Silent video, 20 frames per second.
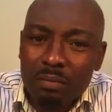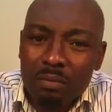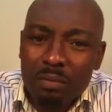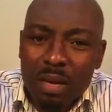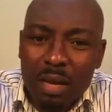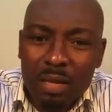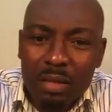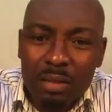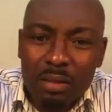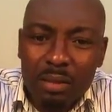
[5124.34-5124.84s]

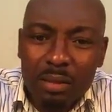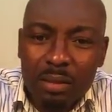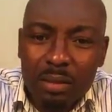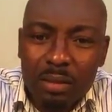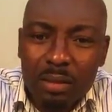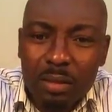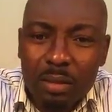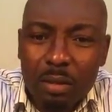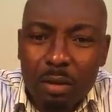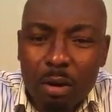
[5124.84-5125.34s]
but
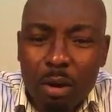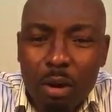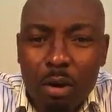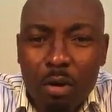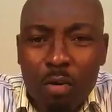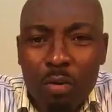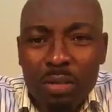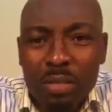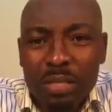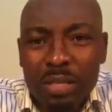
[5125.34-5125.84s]

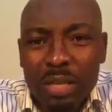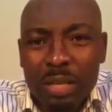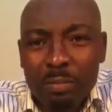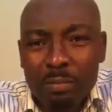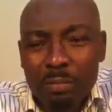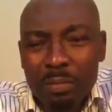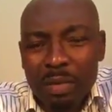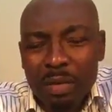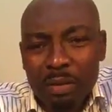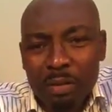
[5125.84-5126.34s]
always keep
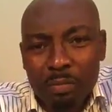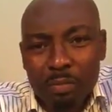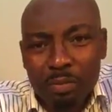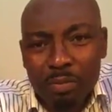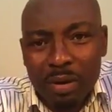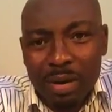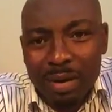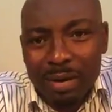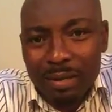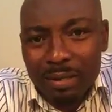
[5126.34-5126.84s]
me in your
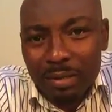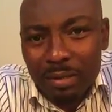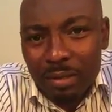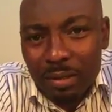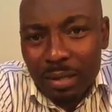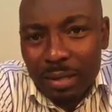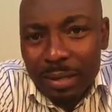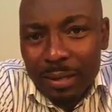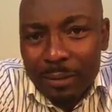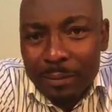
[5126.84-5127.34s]
prayers,
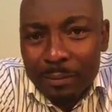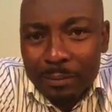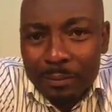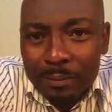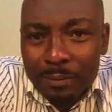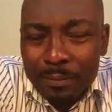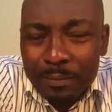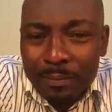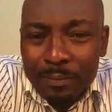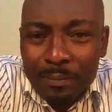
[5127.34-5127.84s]
okay?
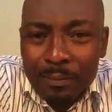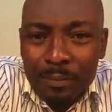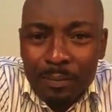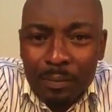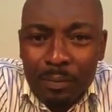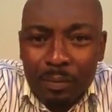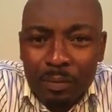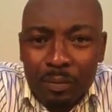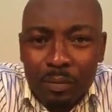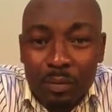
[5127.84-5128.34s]

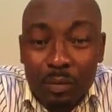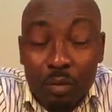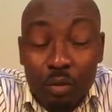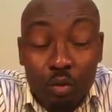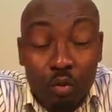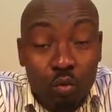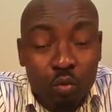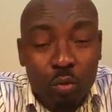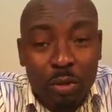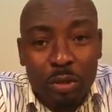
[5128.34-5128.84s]

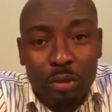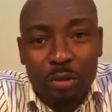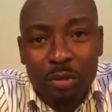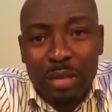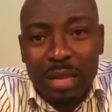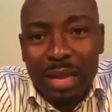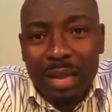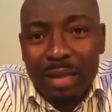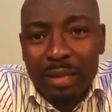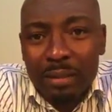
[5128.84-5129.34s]
When you
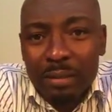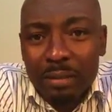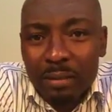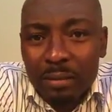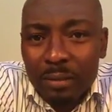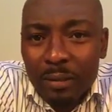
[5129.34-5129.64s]
can.